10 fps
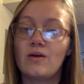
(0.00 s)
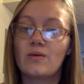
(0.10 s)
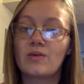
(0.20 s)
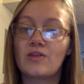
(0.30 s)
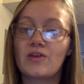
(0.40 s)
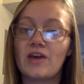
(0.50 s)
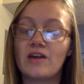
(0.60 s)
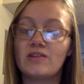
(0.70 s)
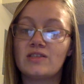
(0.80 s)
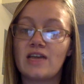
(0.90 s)
With the
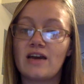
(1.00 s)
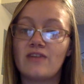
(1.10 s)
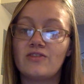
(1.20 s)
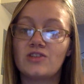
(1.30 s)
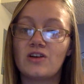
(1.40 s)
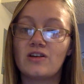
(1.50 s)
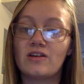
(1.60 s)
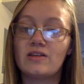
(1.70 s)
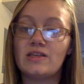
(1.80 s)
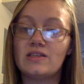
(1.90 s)
care staff,
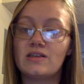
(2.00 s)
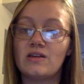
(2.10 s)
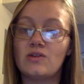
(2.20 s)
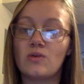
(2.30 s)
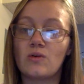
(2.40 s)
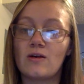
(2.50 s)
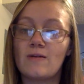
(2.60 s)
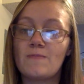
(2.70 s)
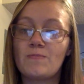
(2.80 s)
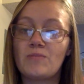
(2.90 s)
Shonda, Lisa, and
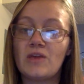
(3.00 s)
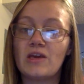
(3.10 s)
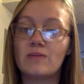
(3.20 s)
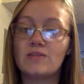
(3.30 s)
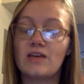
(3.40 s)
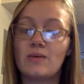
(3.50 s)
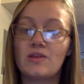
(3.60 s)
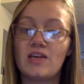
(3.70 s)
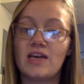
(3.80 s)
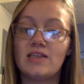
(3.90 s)
Nora, being upset
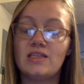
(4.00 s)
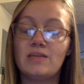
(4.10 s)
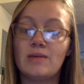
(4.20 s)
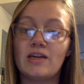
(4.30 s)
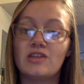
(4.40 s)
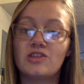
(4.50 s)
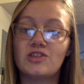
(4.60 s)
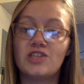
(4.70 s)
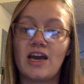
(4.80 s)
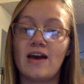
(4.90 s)
with the IT manager,
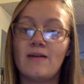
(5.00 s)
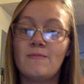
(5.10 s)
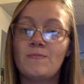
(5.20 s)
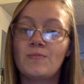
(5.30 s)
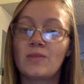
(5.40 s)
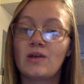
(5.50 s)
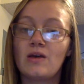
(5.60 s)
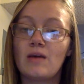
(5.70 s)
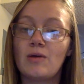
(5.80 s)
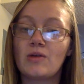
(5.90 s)
Chad,
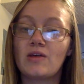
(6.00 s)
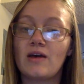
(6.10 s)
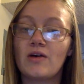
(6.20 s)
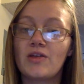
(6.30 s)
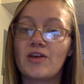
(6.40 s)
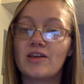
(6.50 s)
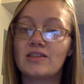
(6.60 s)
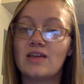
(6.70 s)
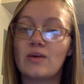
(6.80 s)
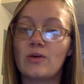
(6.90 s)
about the
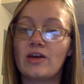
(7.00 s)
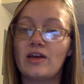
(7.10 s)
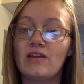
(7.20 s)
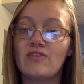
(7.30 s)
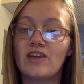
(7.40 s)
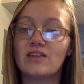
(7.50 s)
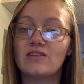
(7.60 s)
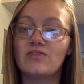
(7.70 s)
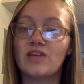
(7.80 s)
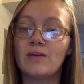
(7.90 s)
HealthX not working
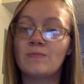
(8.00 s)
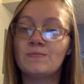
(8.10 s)
effectively.